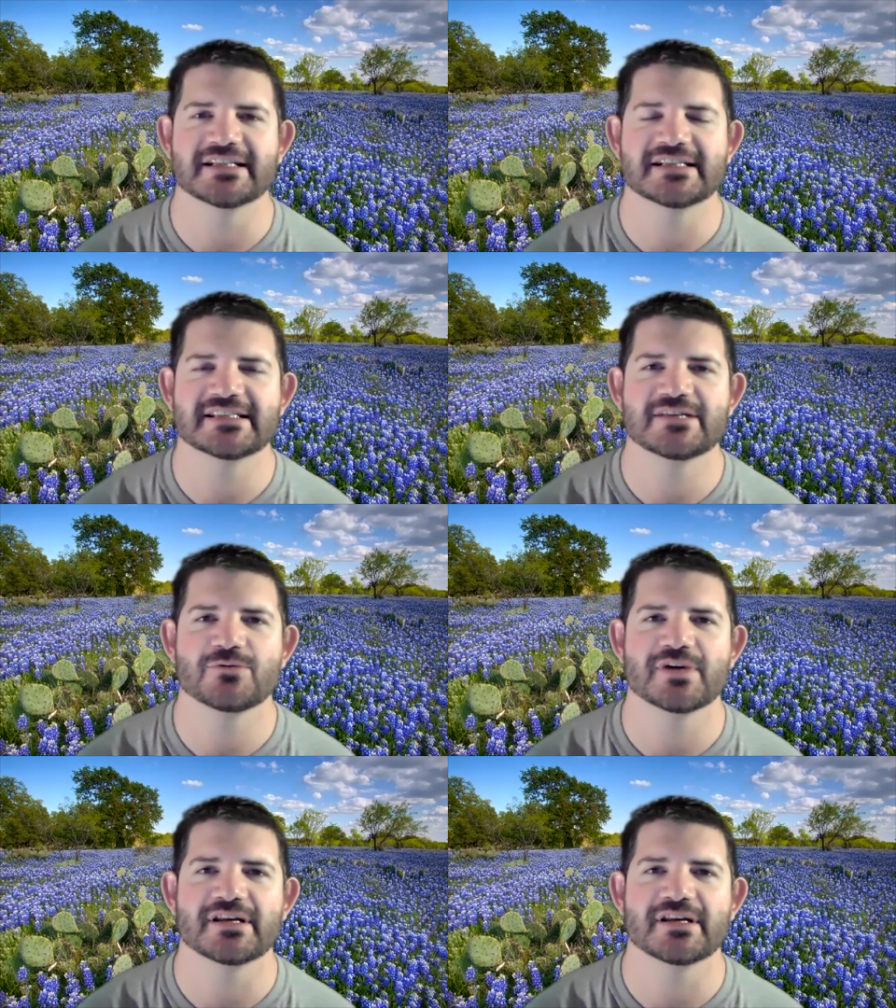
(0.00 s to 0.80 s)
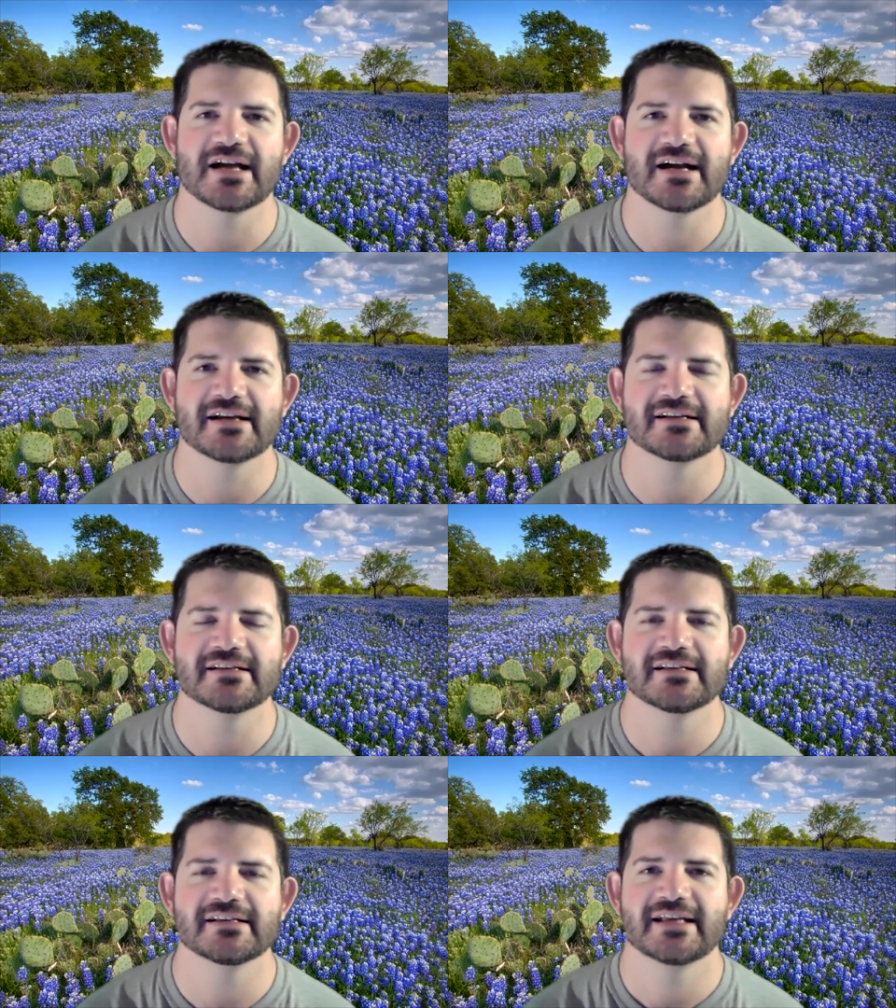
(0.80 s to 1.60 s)
Let's see what God
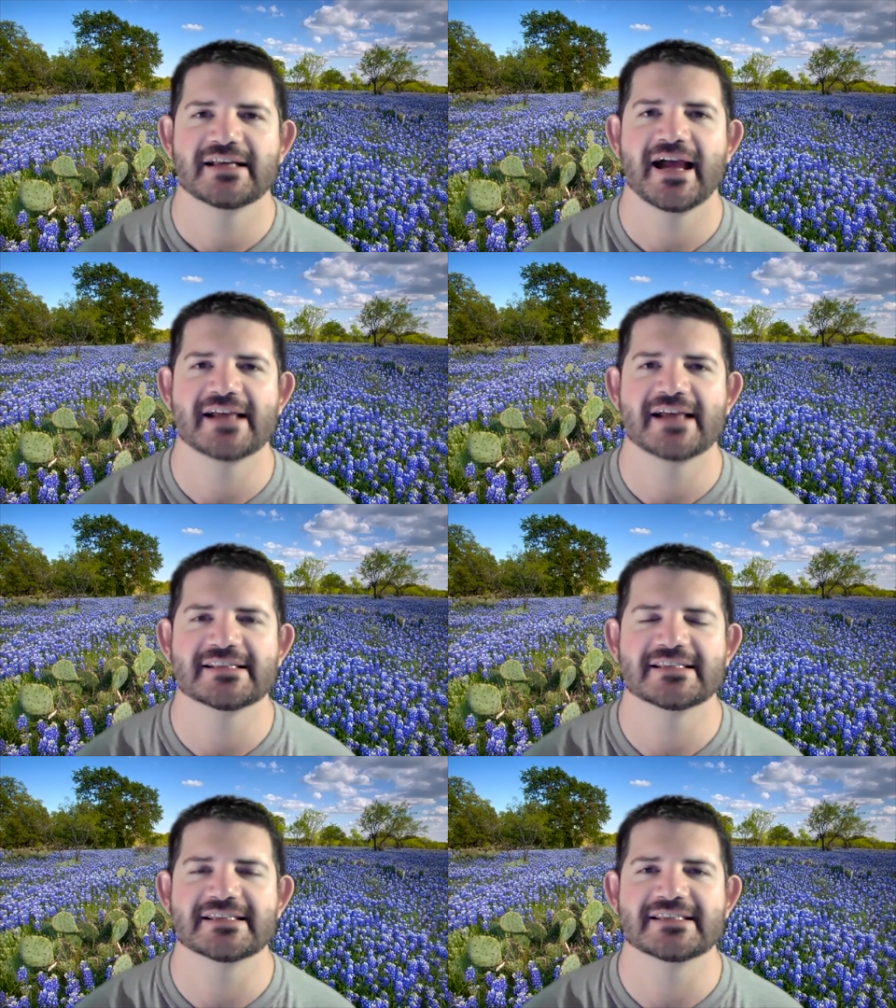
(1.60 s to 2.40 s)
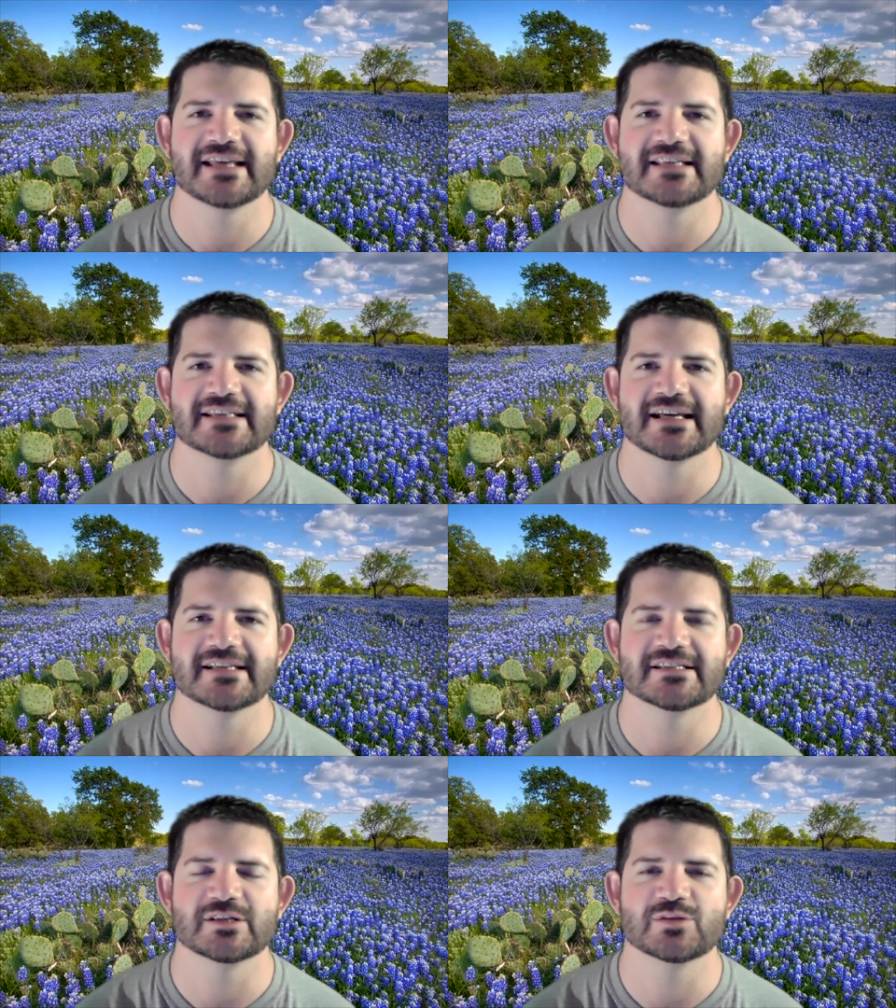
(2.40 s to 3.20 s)
has to say to
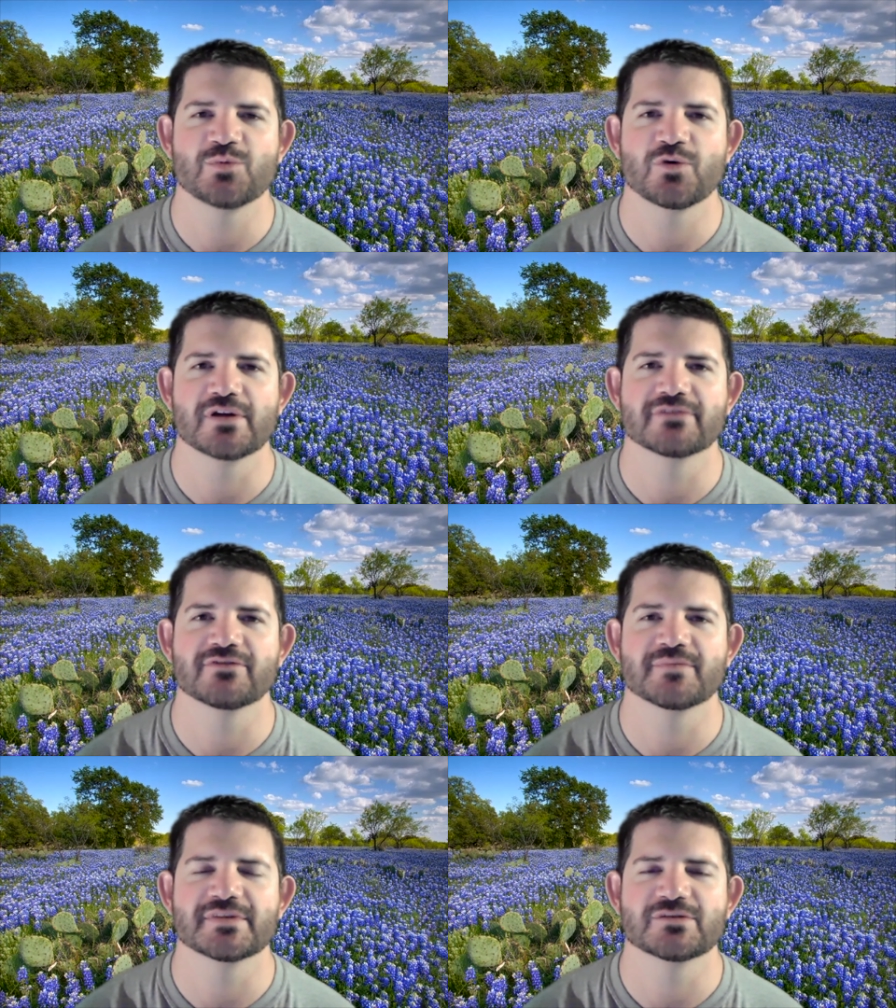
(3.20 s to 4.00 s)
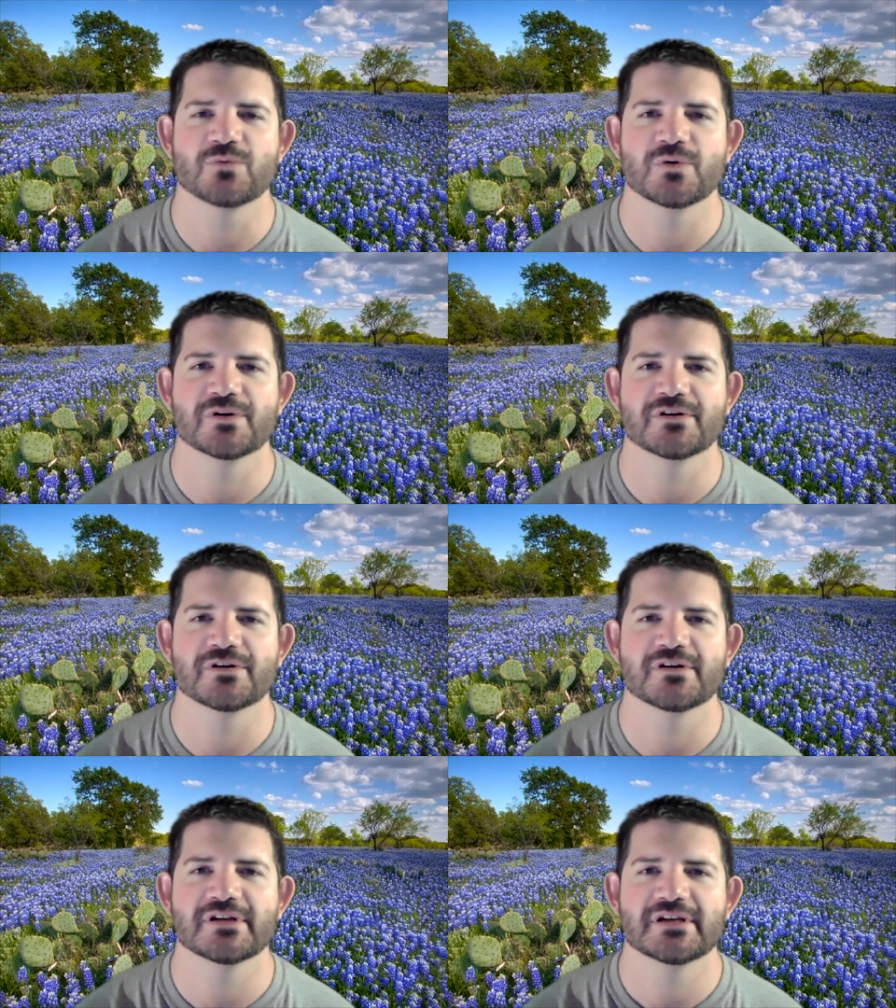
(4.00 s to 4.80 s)
us this morning from his
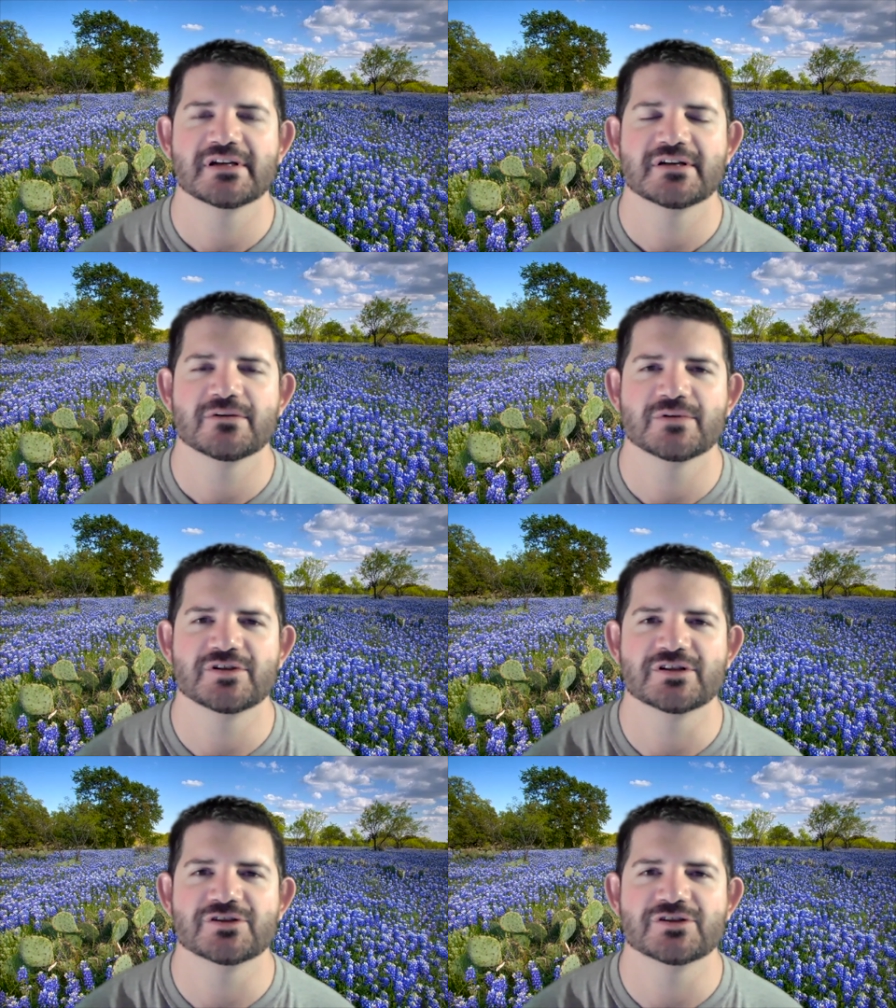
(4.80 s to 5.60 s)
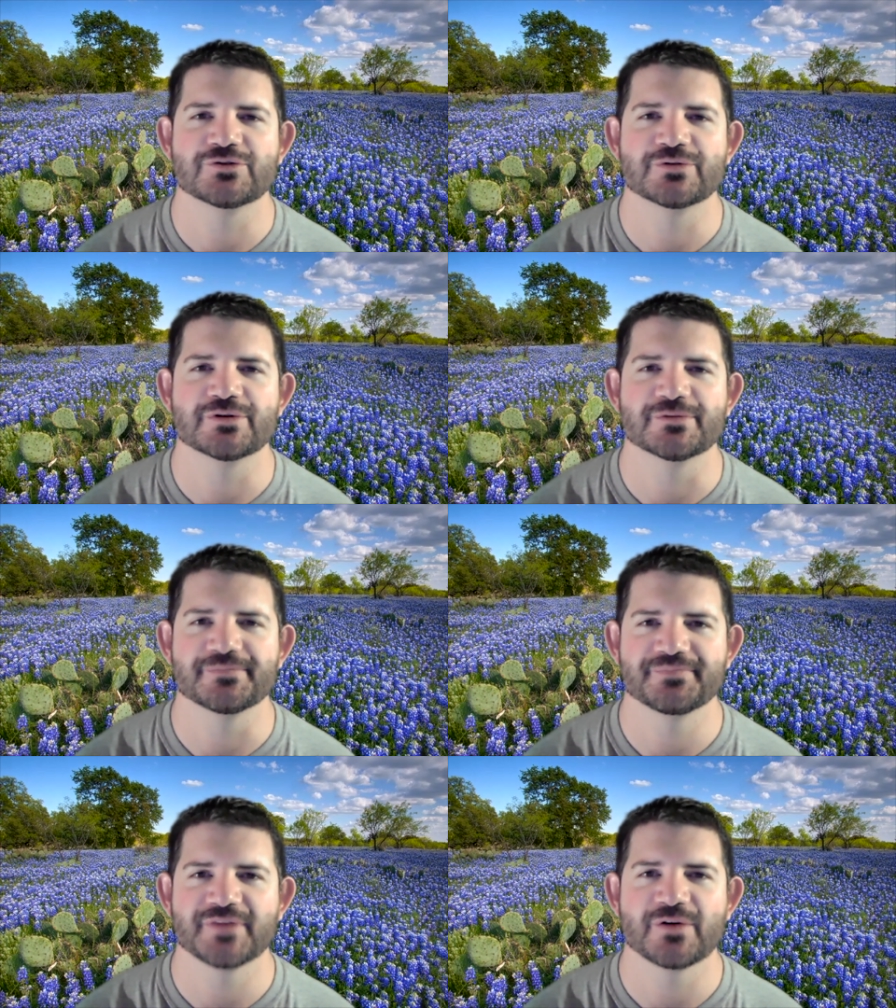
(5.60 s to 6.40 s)
word, which is true.
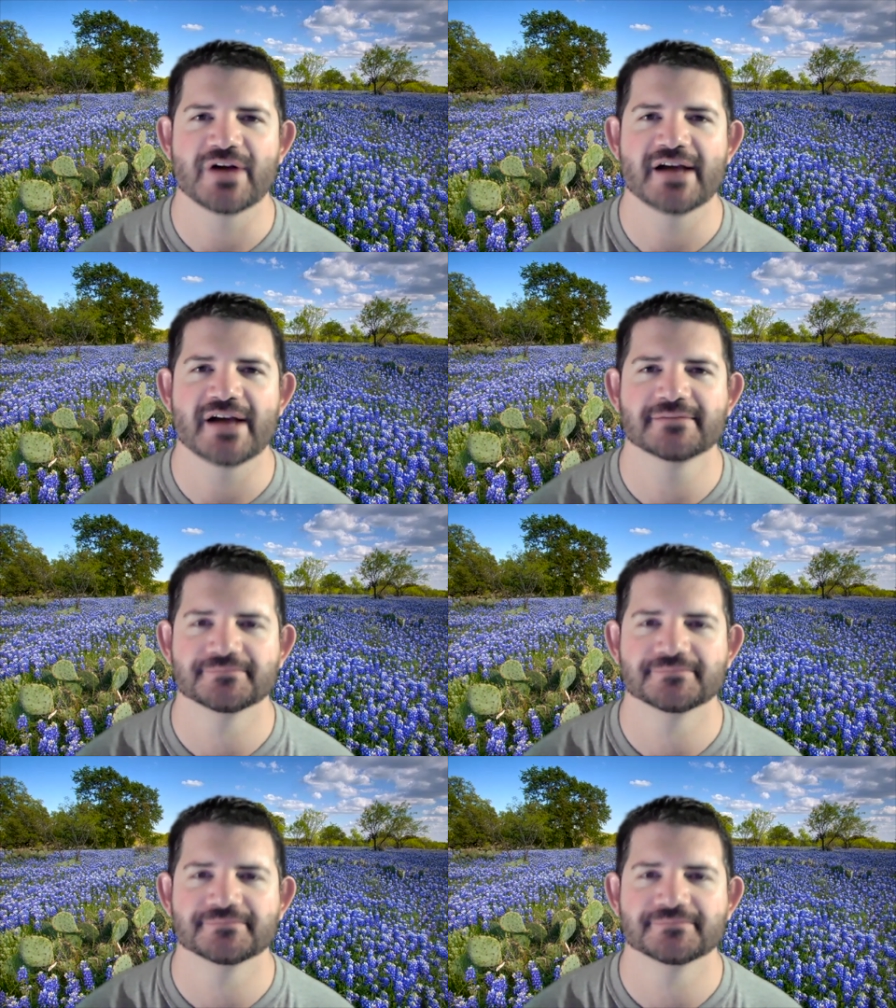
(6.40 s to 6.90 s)
Okay?